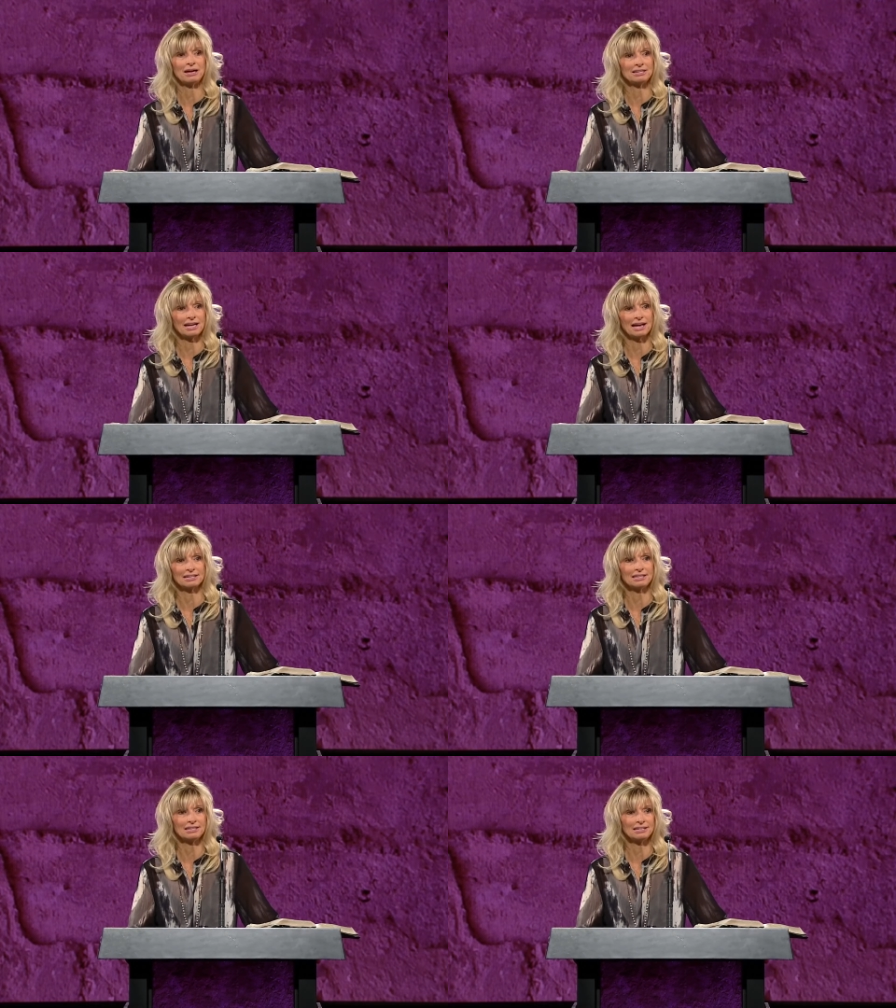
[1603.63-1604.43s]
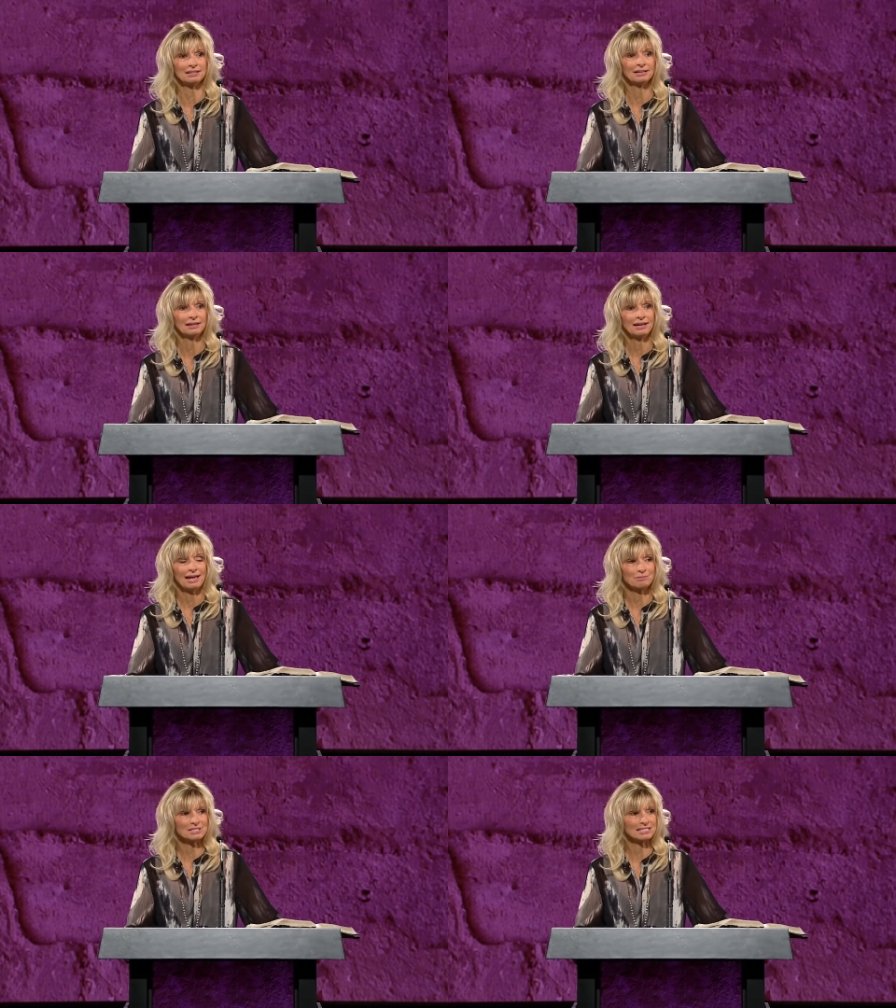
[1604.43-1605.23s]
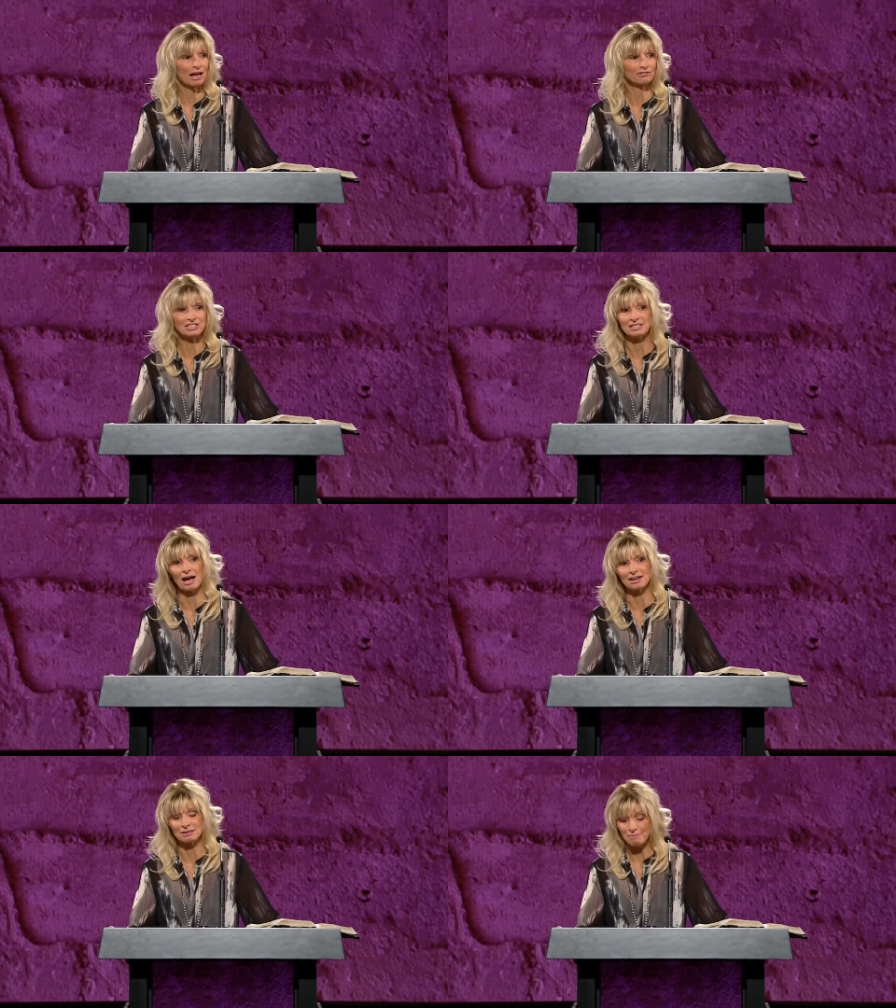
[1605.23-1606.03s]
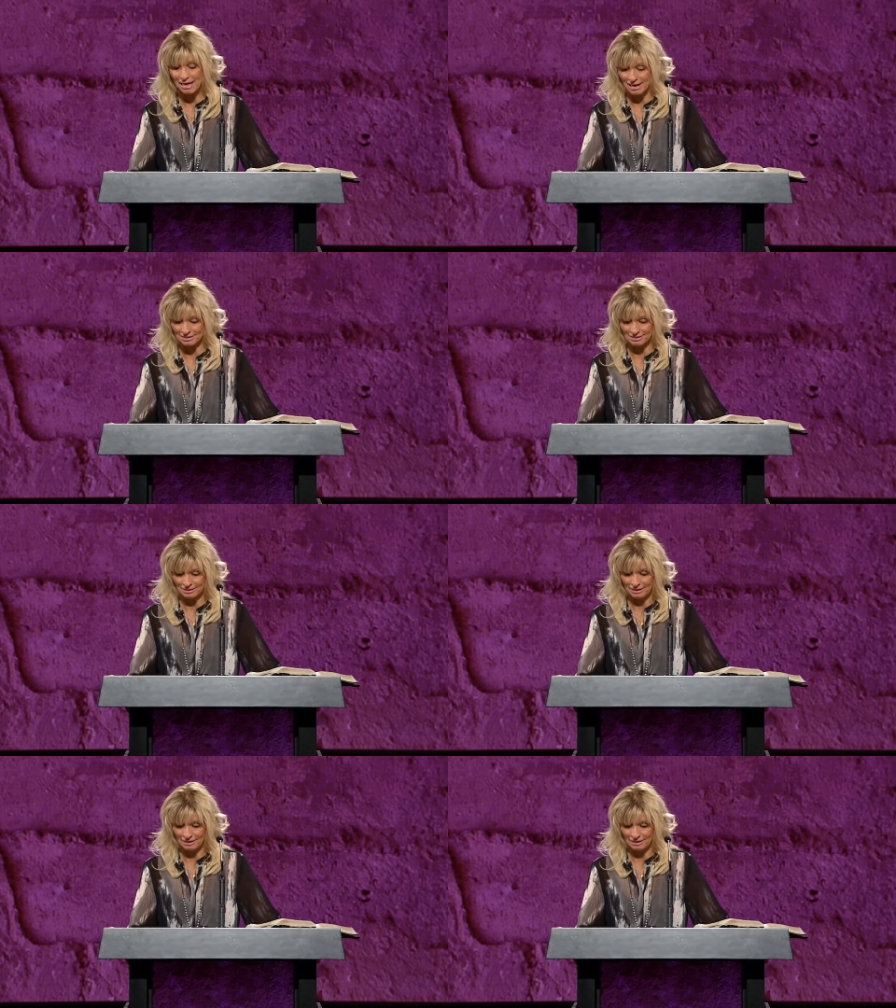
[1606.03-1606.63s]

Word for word: and yet he himself did not demand